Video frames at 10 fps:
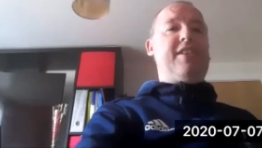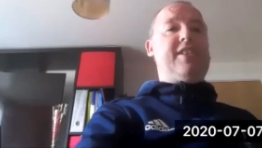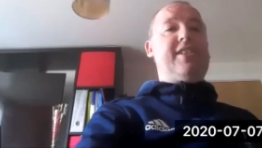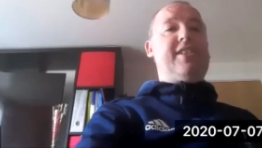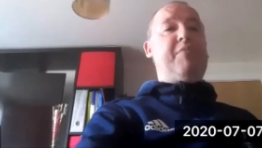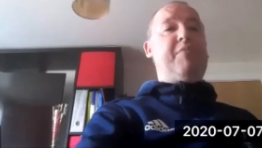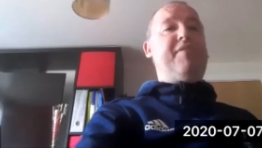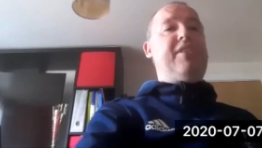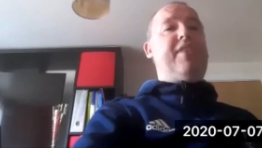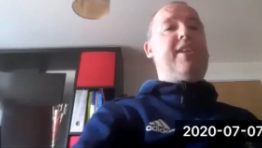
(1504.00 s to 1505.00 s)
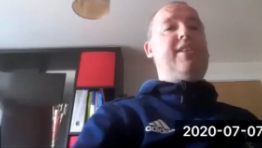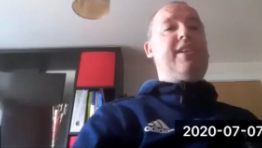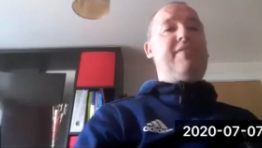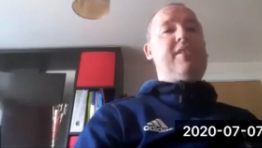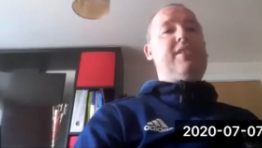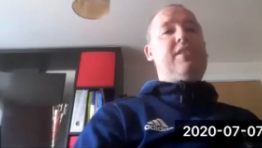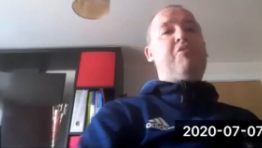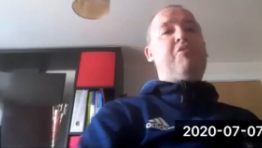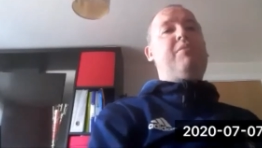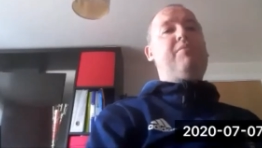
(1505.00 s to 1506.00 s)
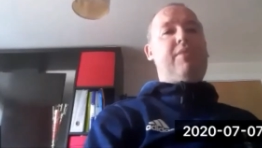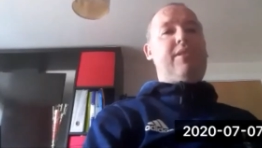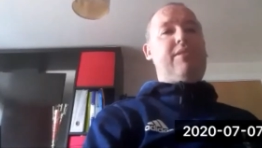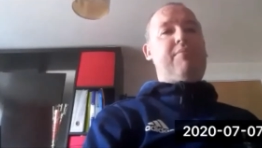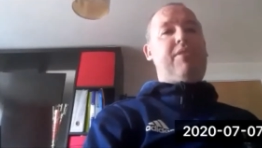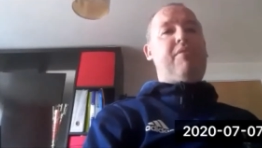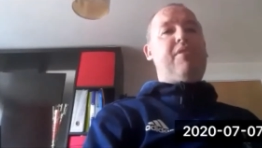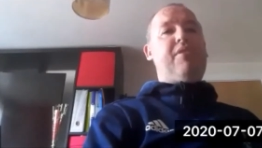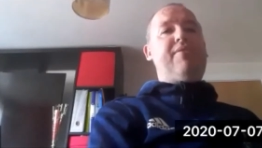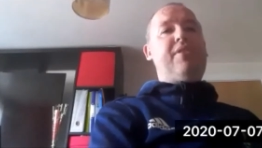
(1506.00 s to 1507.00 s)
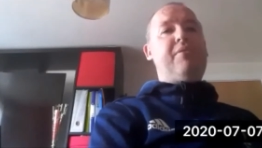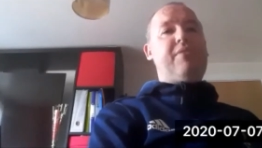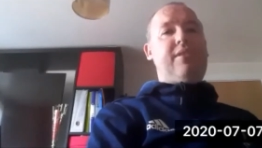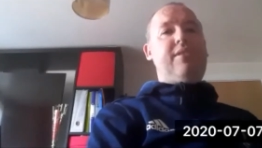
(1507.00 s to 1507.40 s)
said, I'm loving the Friday evenings at the moment with Ross and Fiona.